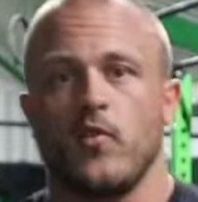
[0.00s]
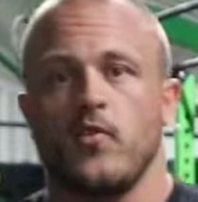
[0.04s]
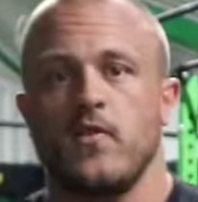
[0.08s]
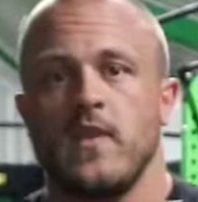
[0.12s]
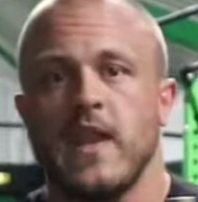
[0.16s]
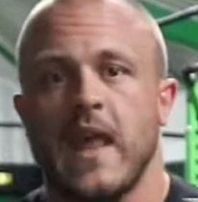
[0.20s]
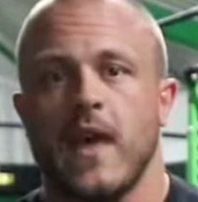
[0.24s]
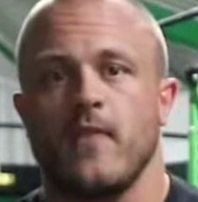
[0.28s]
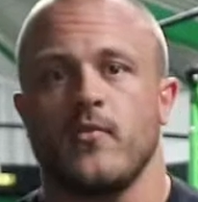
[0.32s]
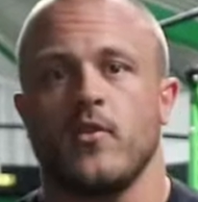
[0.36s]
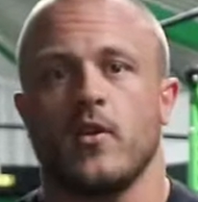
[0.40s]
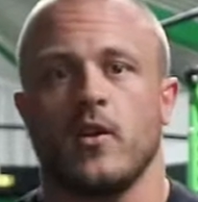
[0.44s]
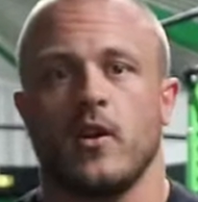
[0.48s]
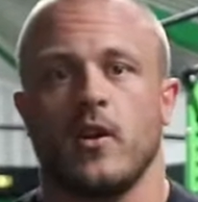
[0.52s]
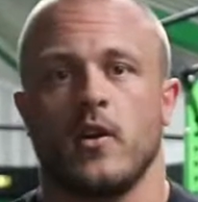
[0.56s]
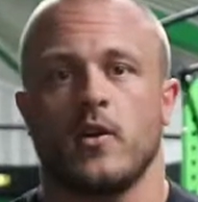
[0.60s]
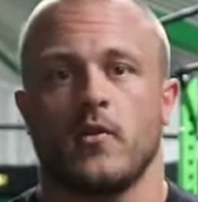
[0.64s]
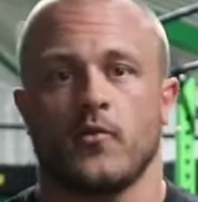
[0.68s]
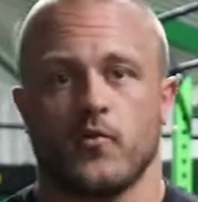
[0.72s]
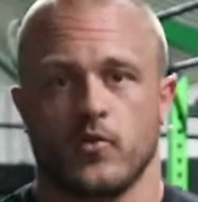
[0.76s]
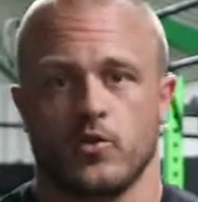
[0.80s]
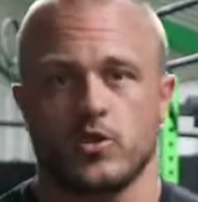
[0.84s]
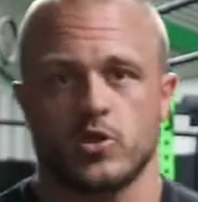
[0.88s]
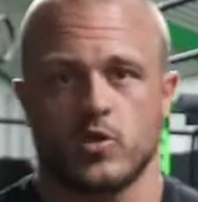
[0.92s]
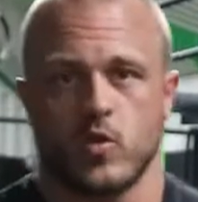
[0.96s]
you've never
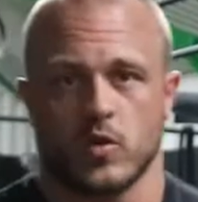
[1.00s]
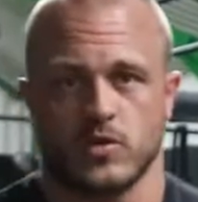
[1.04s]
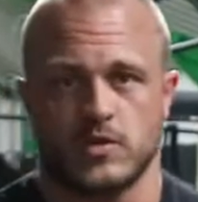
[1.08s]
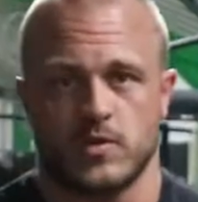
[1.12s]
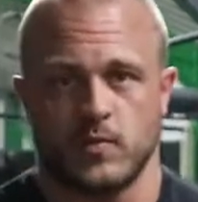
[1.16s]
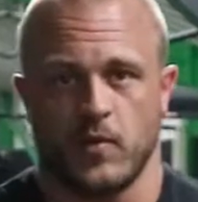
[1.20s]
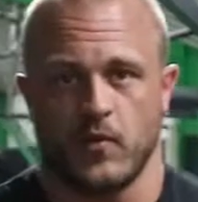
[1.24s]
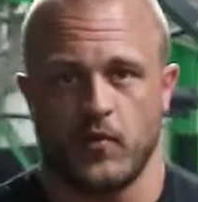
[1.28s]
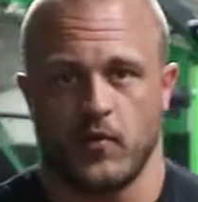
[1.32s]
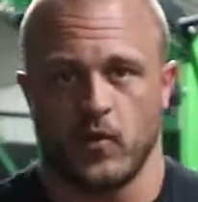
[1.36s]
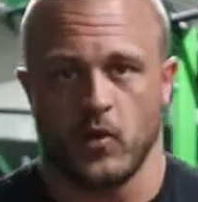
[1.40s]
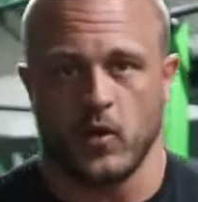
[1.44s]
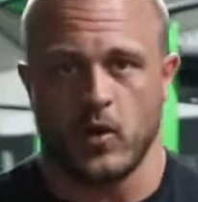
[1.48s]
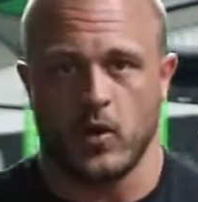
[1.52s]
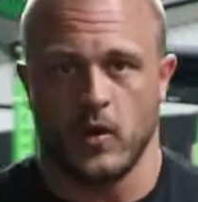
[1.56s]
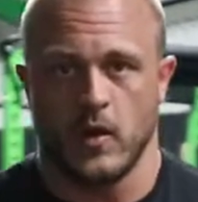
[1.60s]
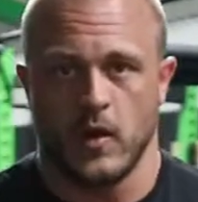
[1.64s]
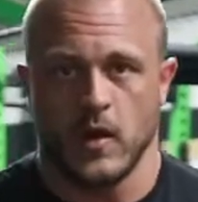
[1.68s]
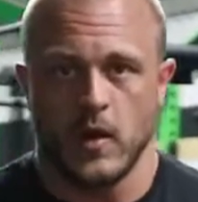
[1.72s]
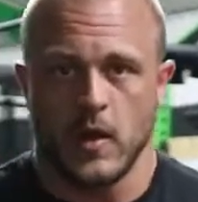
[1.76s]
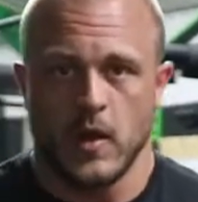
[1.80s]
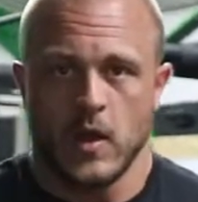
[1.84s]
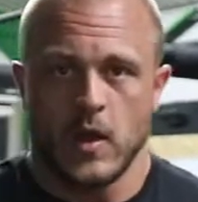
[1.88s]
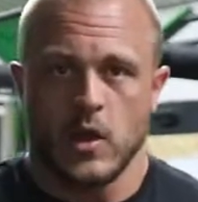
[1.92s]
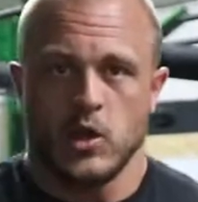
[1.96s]
front squatted before,
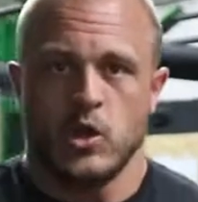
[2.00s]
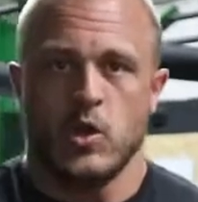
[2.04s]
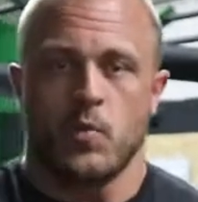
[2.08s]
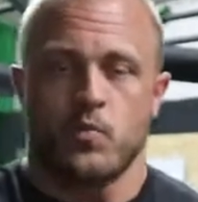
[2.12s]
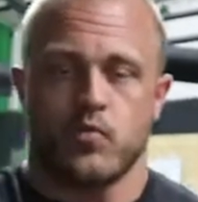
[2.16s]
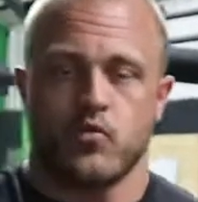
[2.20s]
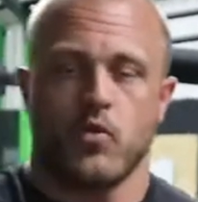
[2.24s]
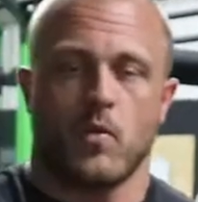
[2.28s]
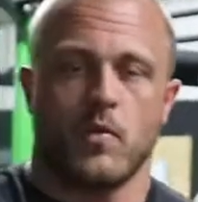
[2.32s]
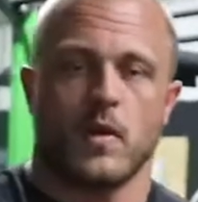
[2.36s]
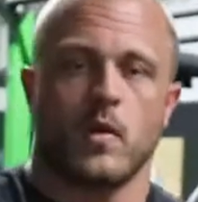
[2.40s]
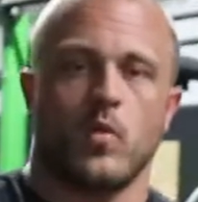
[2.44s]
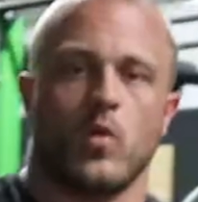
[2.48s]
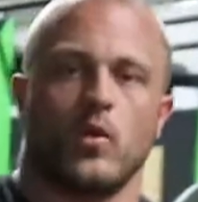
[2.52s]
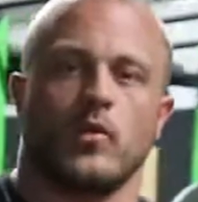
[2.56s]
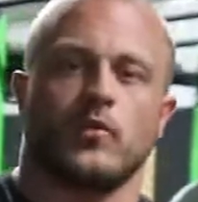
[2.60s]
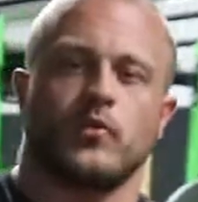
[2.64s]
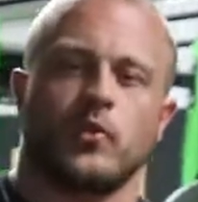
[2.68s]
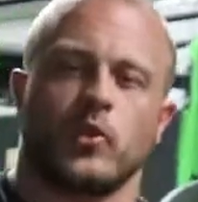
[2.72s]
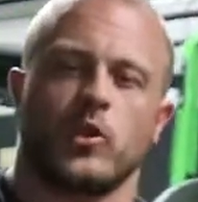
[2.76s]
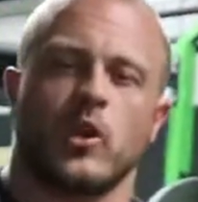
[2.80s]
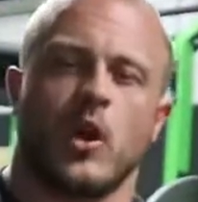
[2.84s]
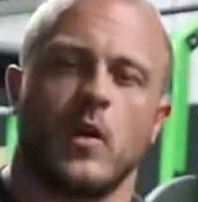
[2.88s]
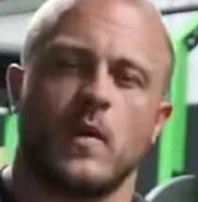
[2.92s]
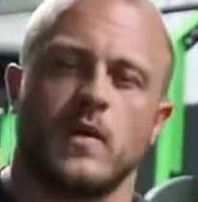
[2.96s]
you probably want
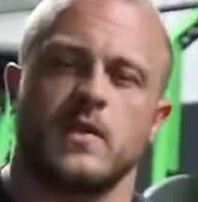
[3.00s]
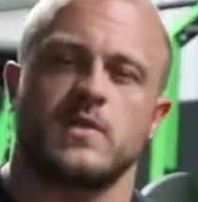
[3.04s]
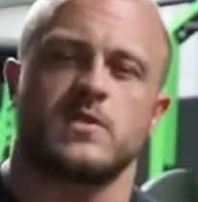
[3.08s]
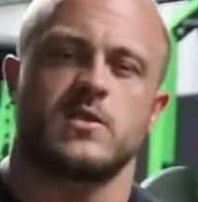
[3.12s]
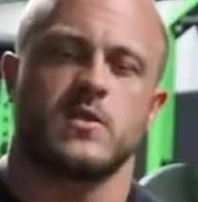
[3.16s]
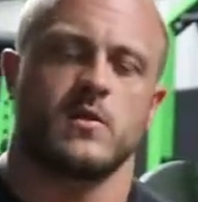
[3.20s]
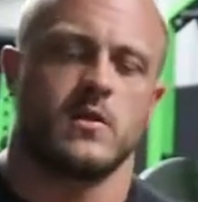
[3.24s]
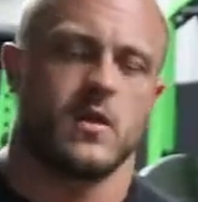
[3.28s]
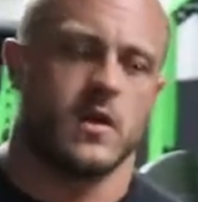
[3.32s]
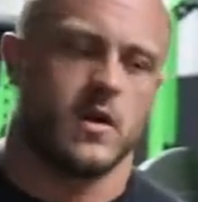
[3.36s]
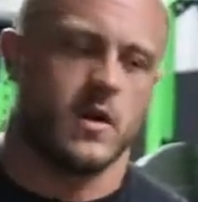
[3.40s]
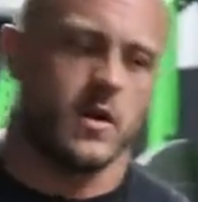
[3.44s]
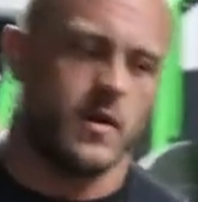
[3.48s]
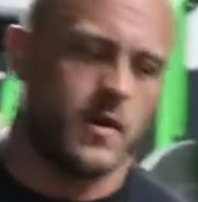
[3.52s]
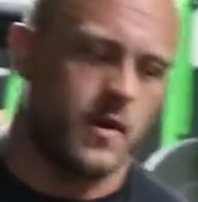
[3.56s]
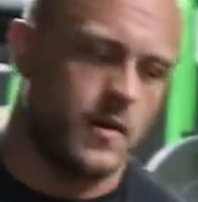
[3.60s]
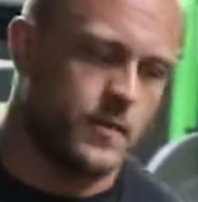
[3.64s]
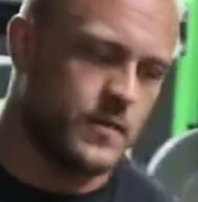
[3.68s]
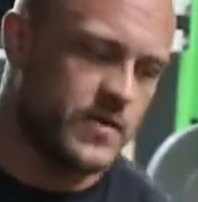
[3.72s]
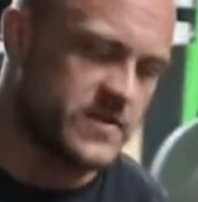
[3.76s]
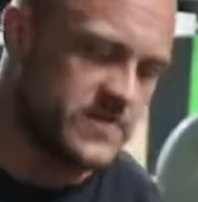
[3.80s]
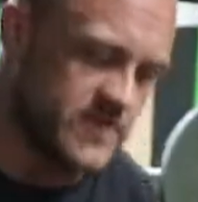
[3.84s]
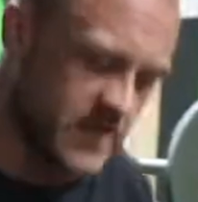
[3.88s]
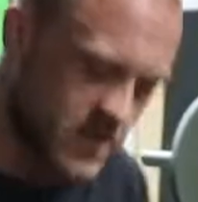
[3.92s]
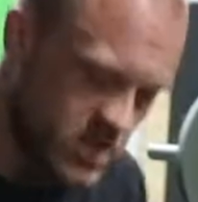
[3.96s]
to go into a
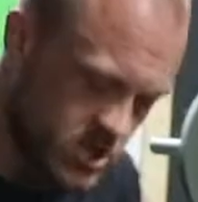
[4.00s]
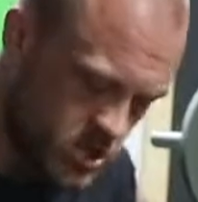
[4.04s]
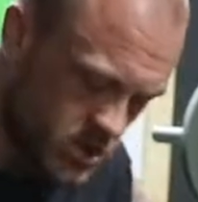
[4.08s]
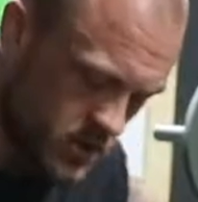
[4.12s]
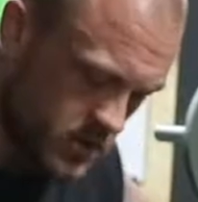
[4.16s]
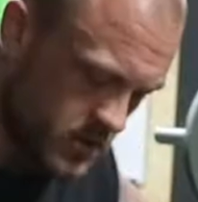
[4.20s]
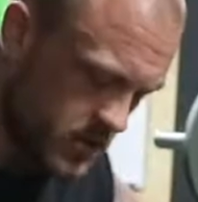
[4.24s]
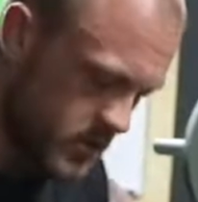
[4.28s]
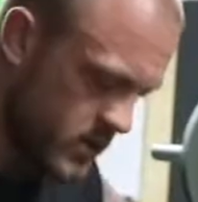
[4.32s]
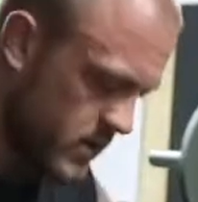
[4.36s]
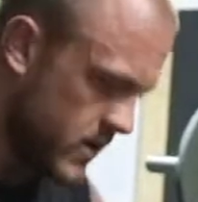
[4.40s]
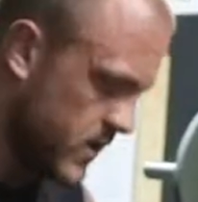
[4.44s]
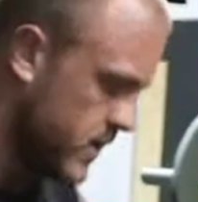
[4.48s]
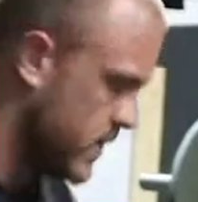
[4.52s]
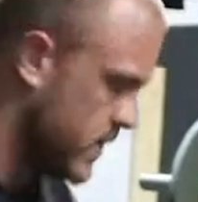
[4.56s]
position